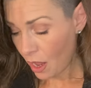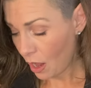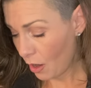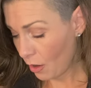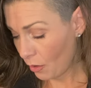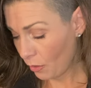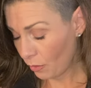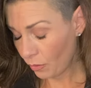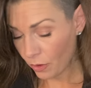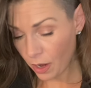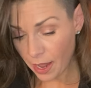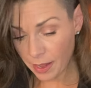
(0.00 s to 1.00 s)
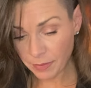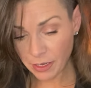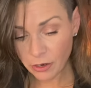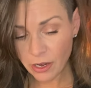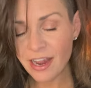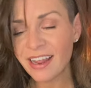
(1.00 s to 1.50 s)
Oh, I'm
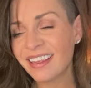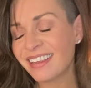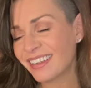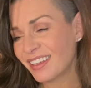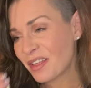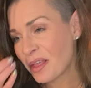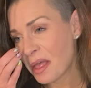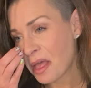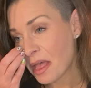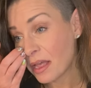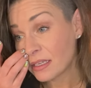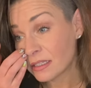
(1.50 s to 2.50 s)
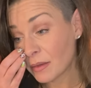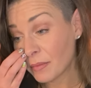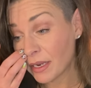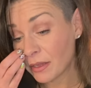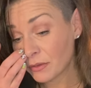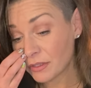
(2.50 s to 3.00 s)
hearing
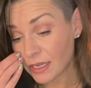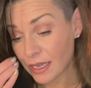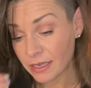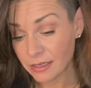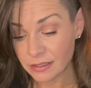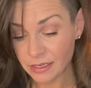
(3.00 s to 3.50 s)
somebody who says,